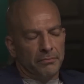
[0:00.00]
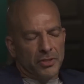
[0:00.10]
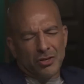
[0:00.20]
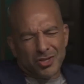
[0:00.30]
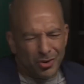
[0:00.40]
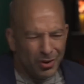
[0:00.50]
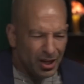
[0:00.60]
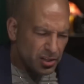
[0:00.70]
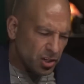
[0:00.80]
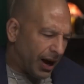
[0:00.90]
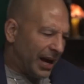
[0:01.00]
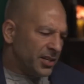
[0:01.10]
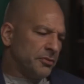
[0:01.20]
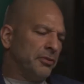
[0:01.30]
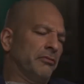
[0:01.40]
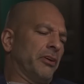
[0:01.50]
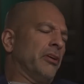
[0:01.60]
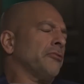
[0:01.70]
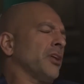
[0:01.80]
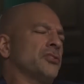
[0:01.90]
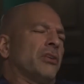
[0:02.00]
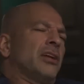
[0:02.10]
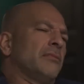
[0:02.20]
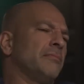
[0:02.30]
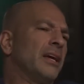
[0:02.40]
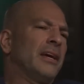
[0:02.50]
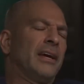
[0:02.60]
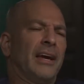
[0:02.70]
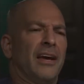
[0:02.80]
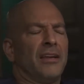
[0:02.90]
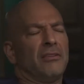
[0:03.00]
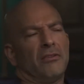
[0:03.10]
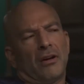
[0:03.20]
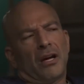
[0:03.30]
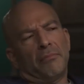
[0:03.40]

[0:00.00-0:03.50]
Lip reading: so I just felt very frustrated. And